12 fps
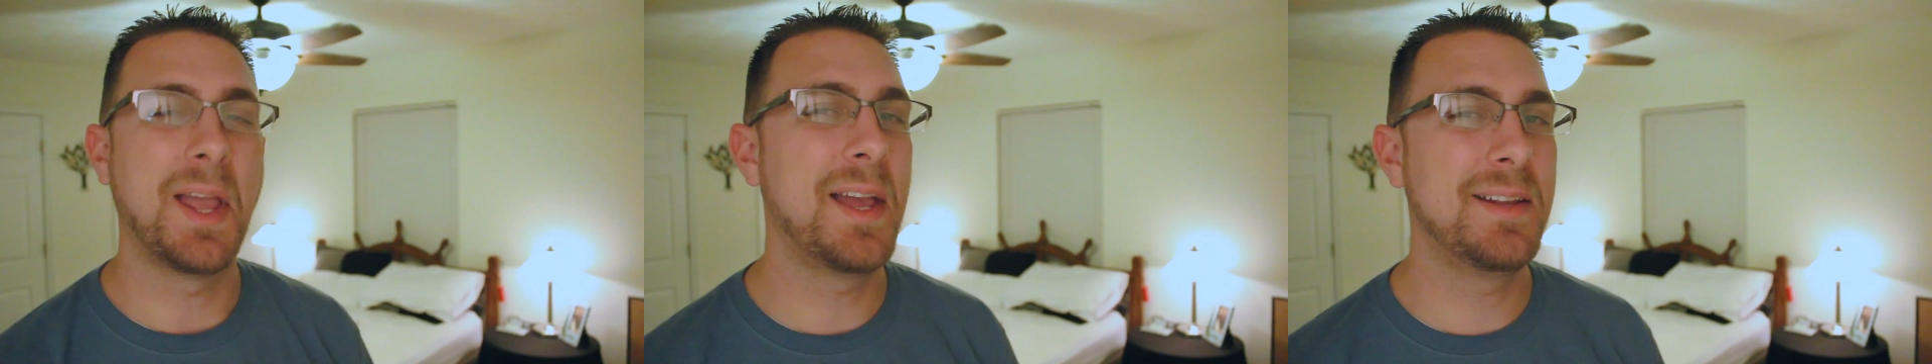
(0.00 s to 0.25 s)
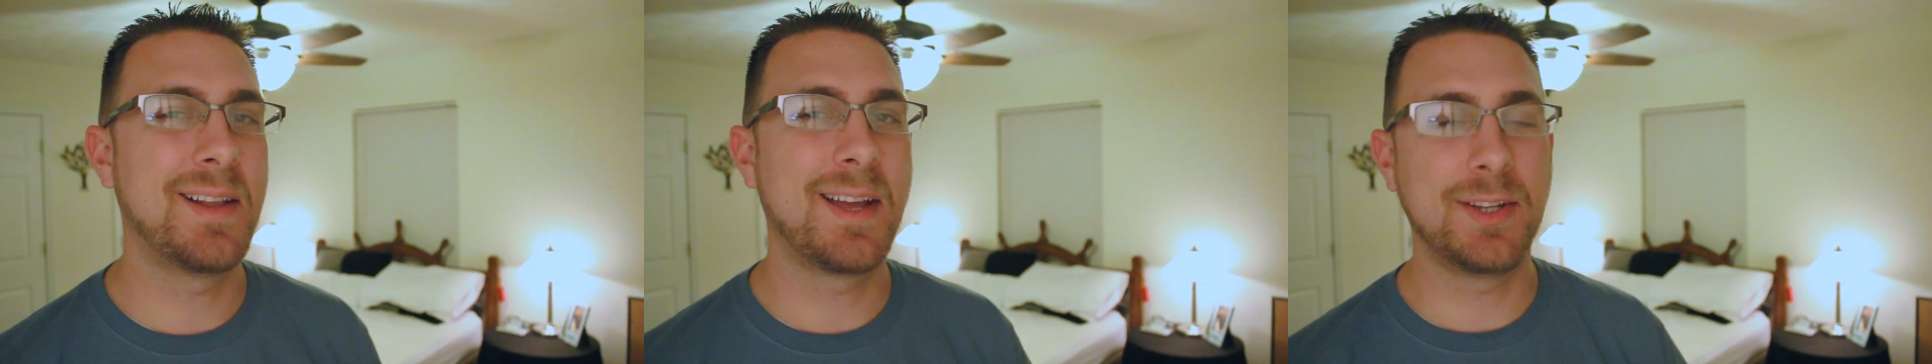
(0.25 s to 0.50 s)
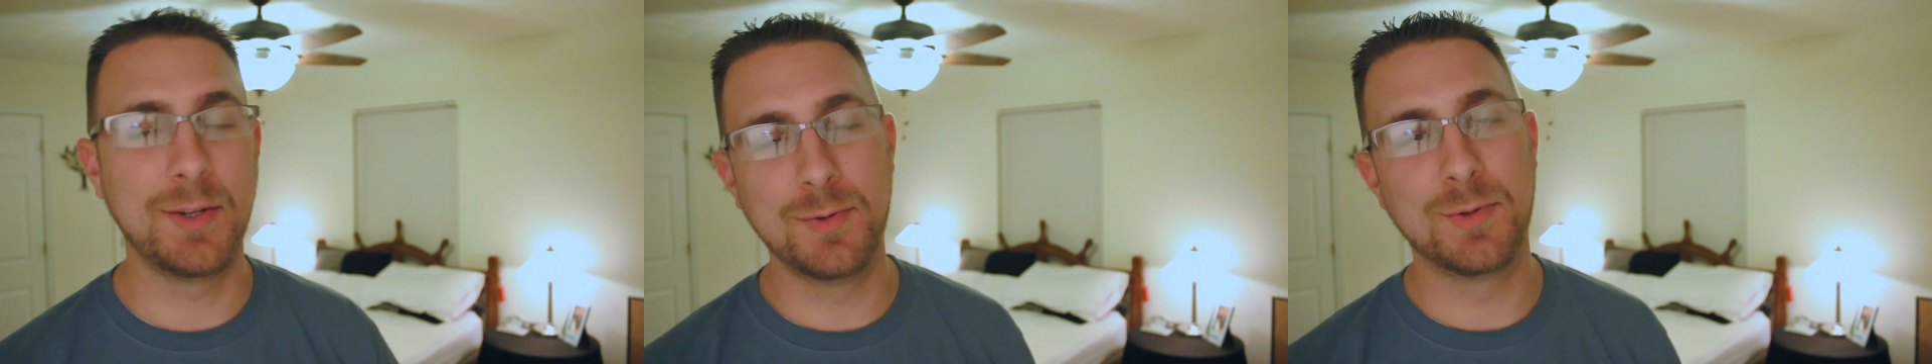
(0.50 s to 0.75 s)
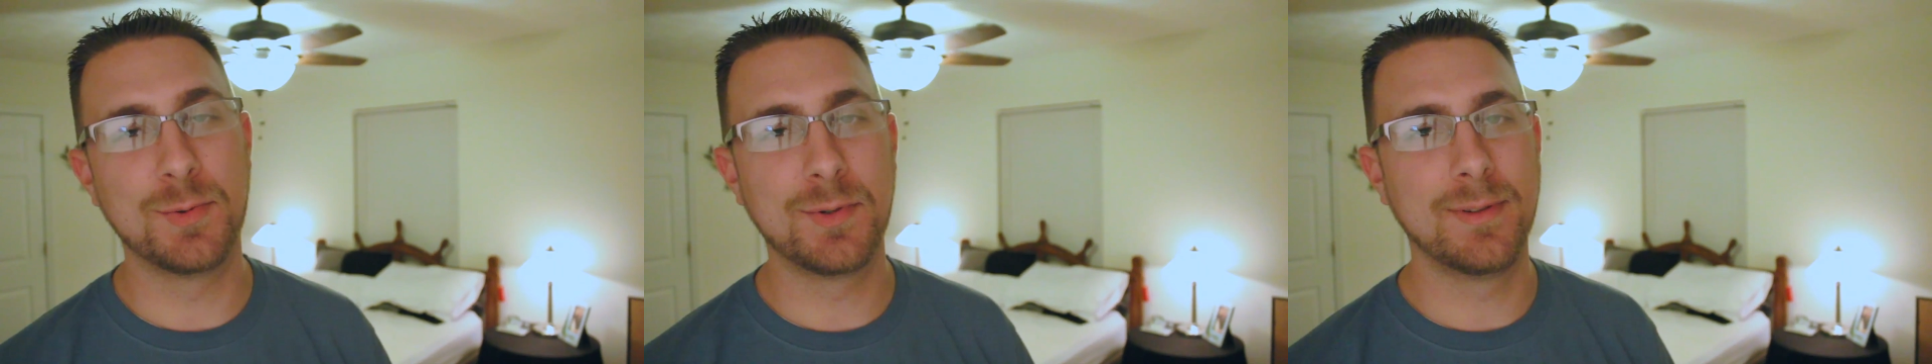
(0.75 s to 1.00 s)
And like
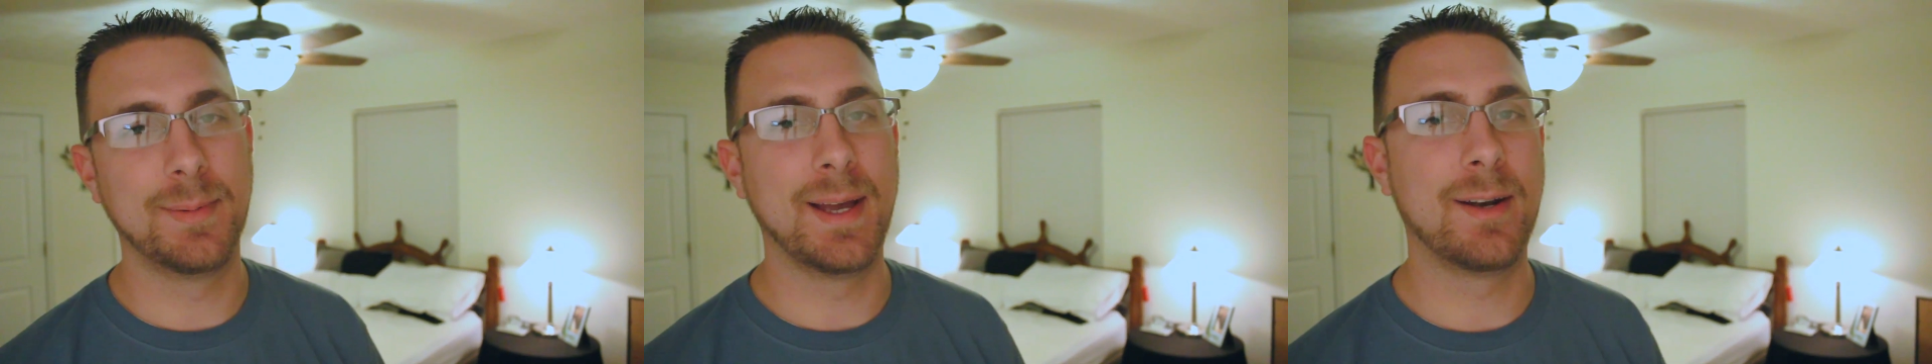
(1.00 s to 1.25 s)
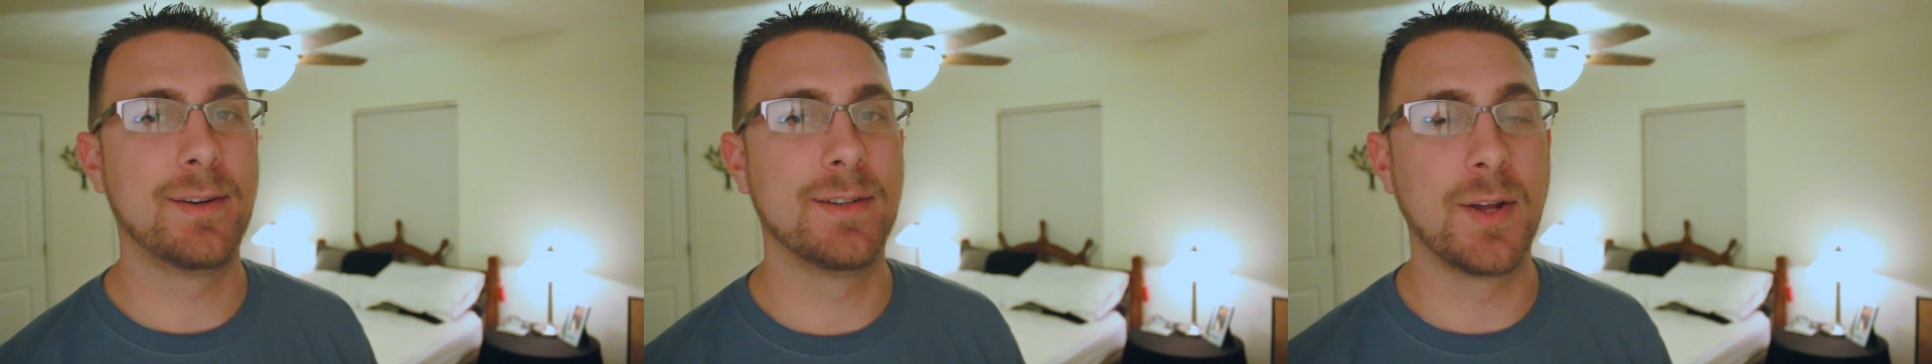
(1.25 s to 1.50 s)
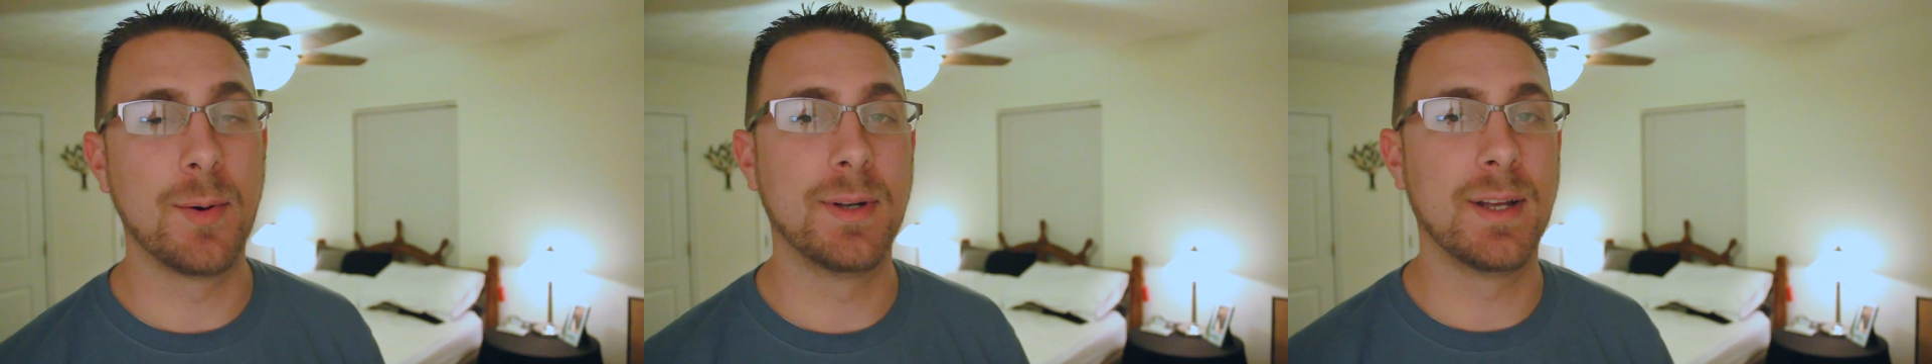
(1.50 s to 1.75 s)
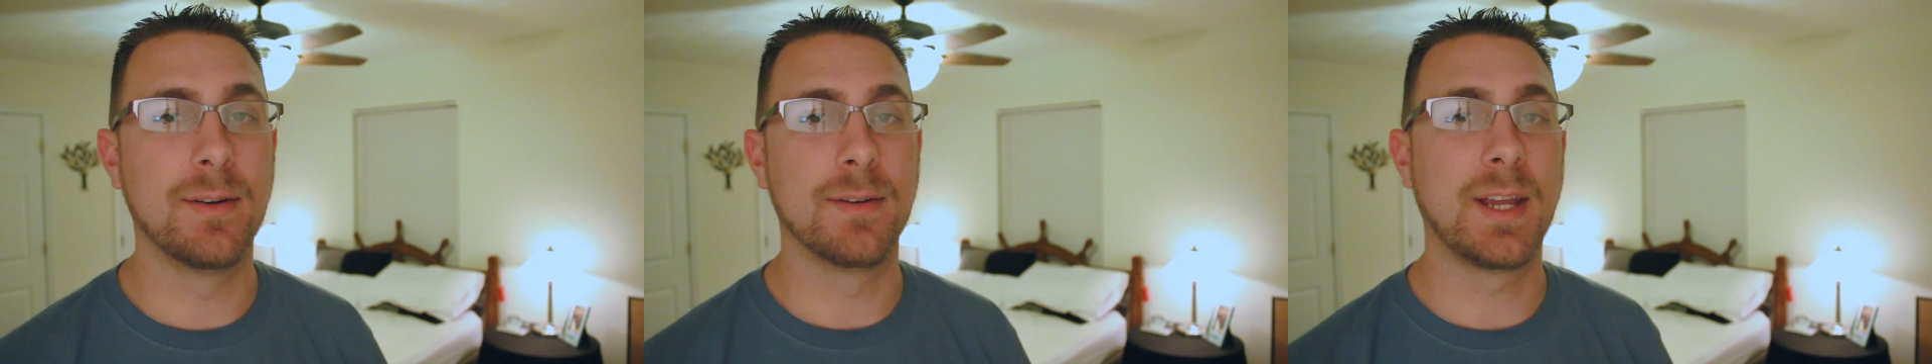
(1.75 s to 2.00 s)
usual, the battery's
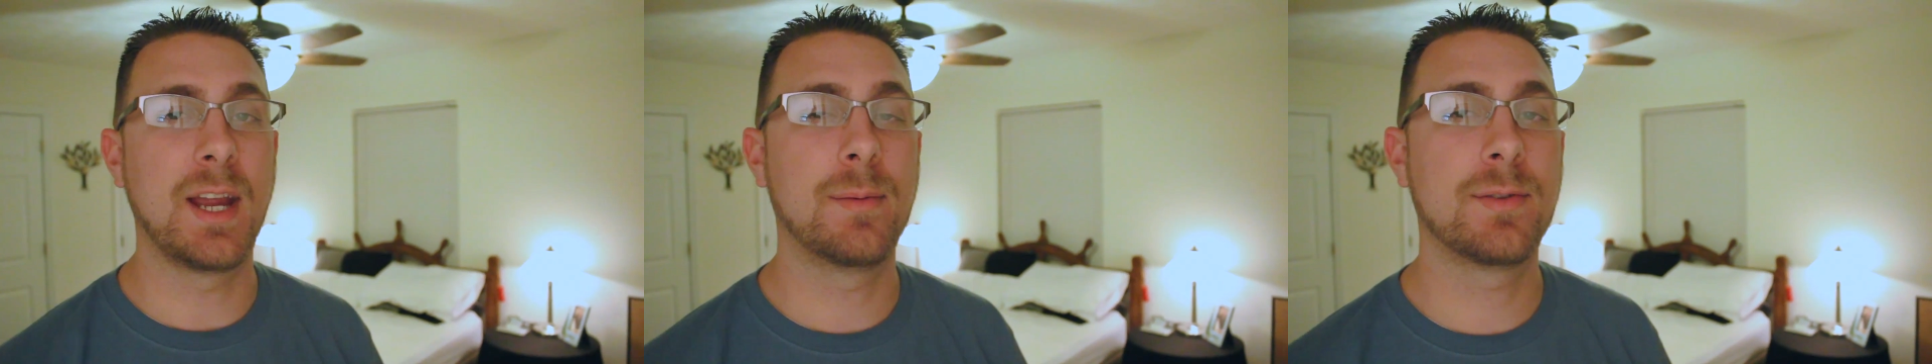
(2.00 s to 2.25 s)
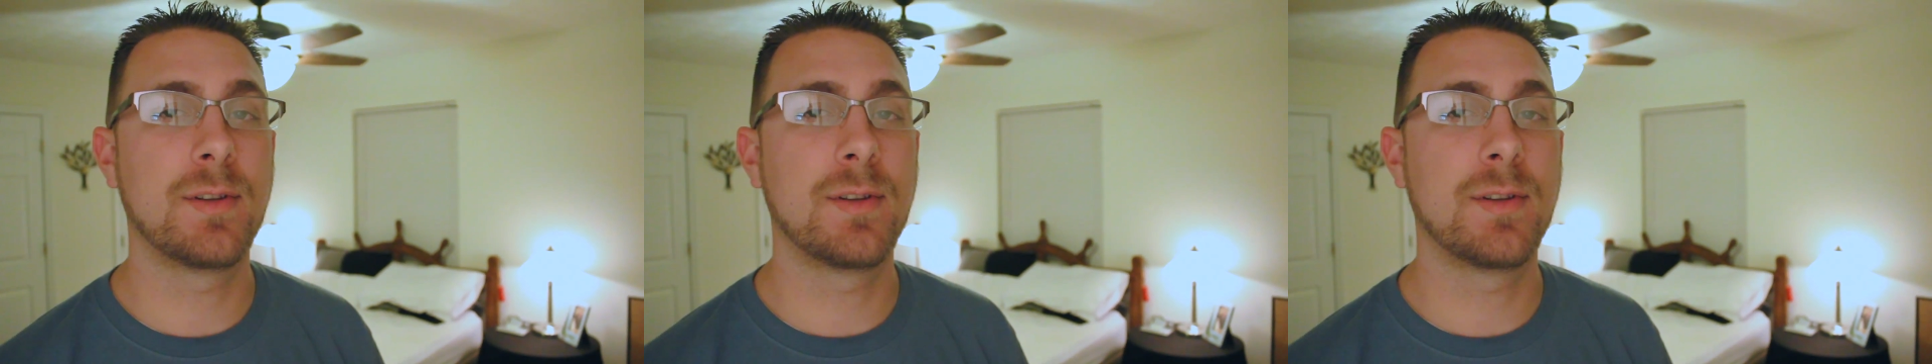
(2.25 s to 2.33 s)
going down on the camera,